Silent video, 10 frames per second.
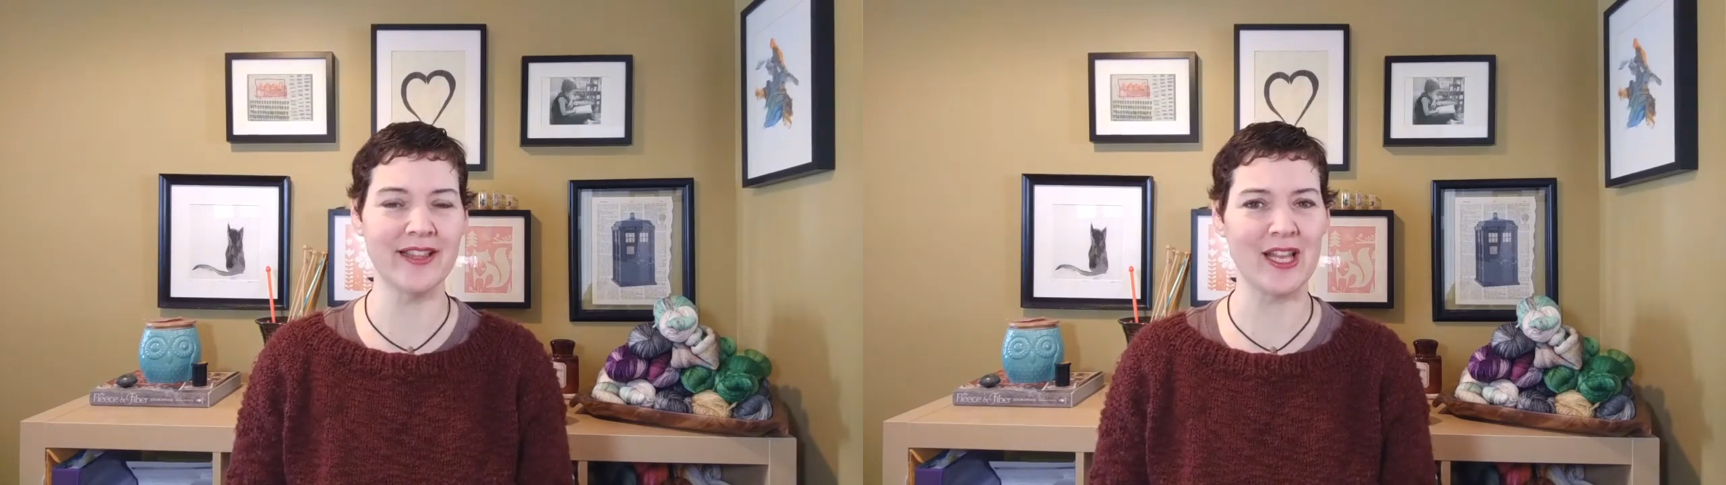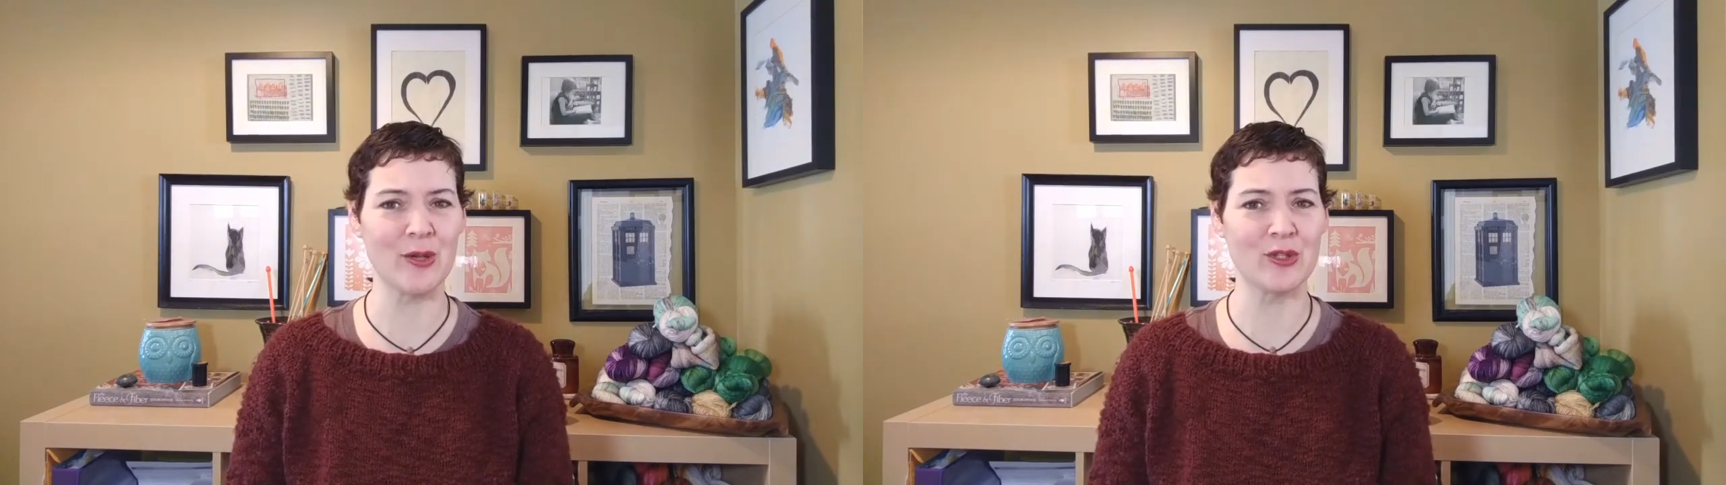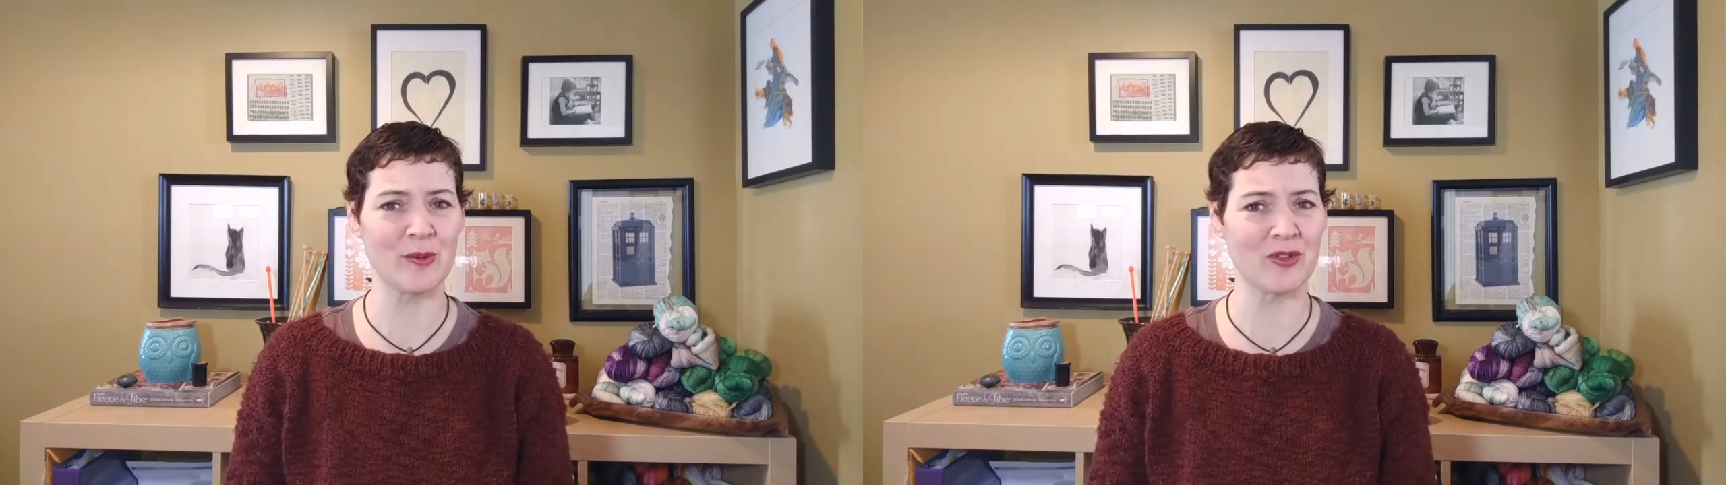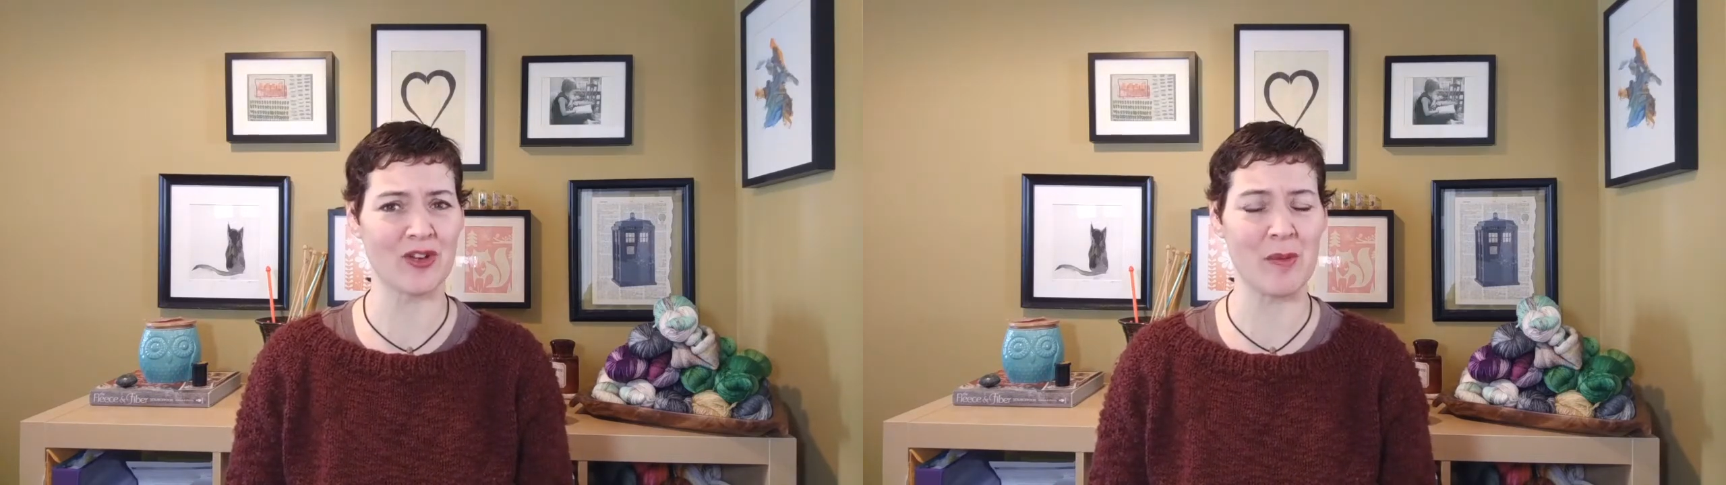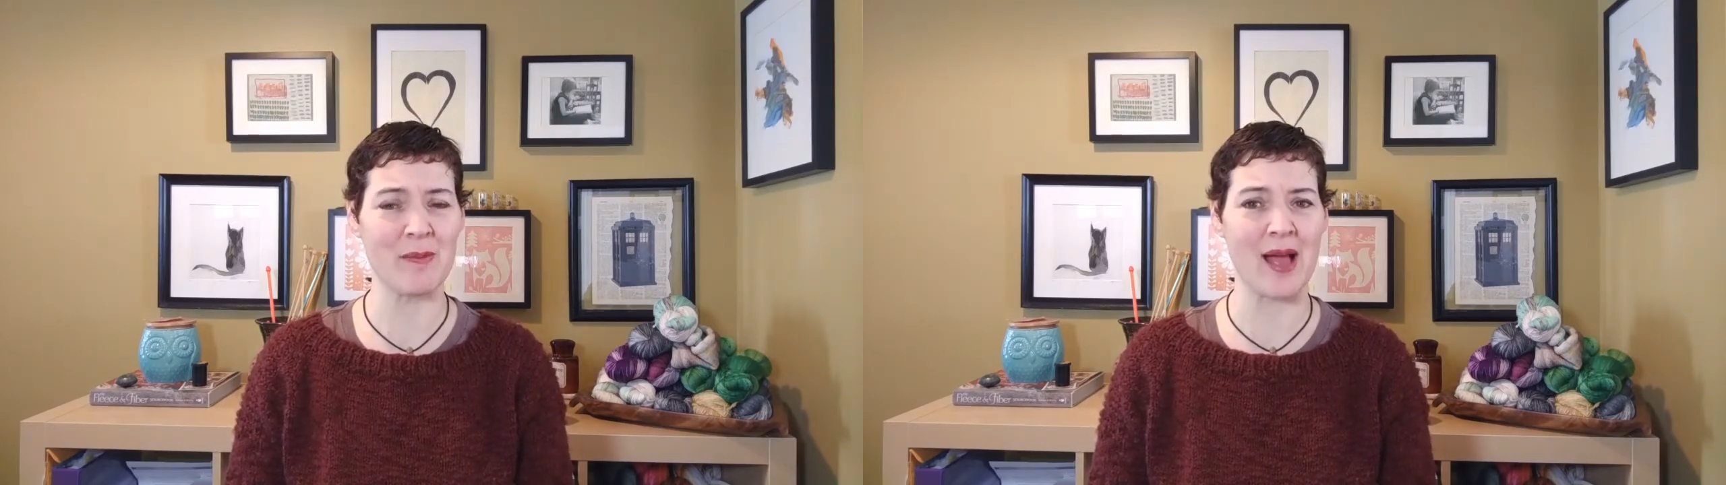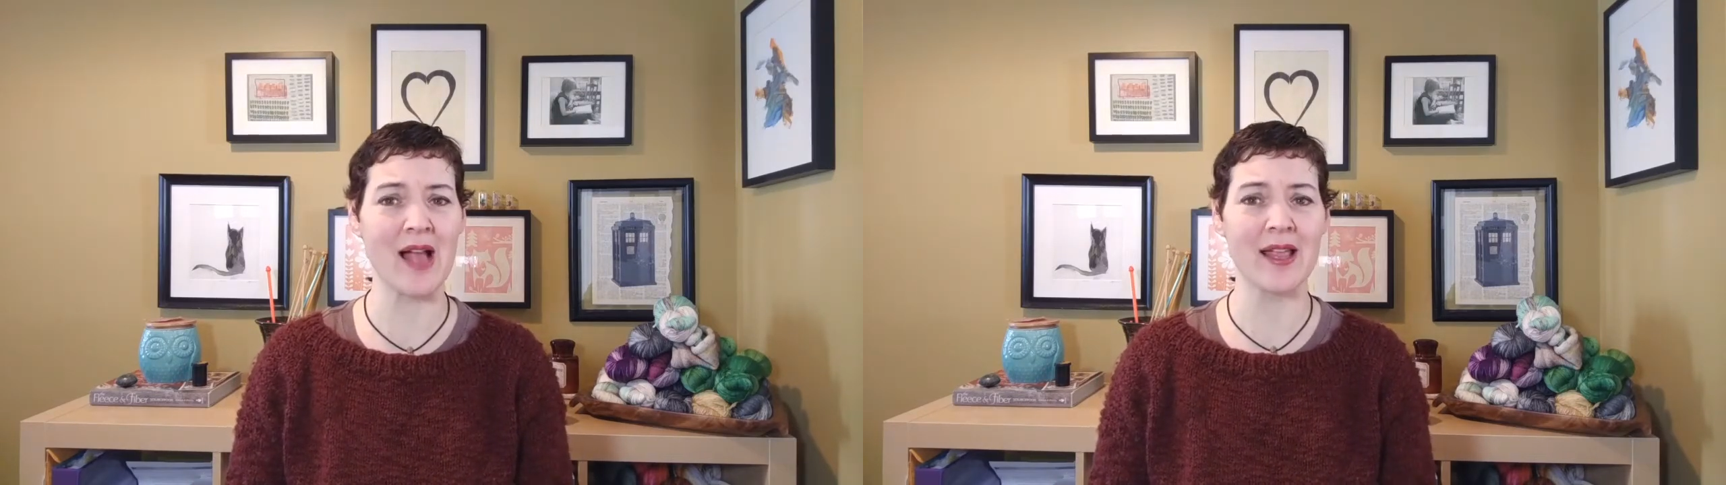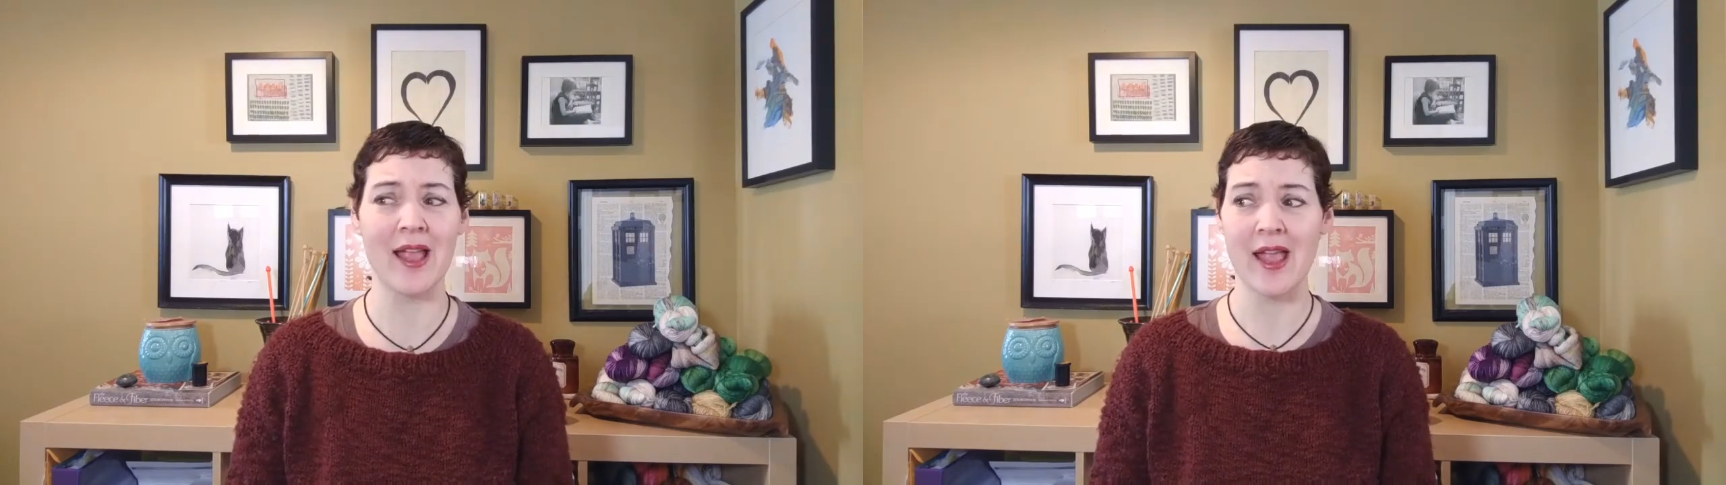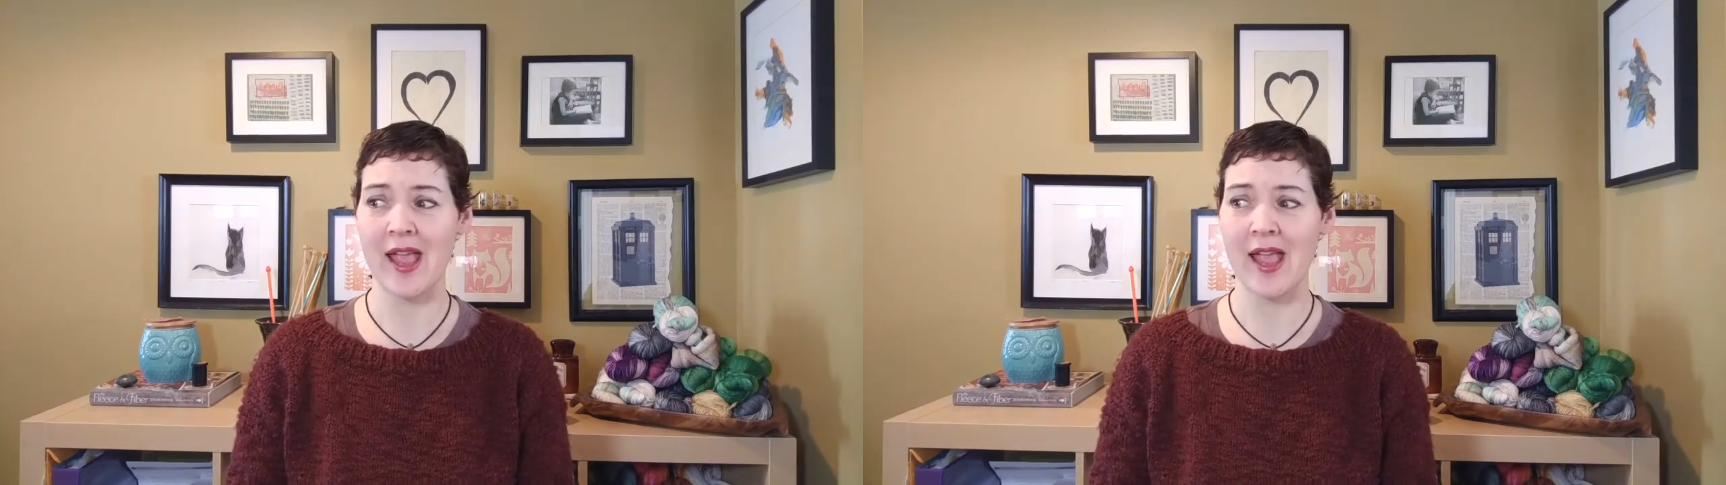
thank you so much for coming back.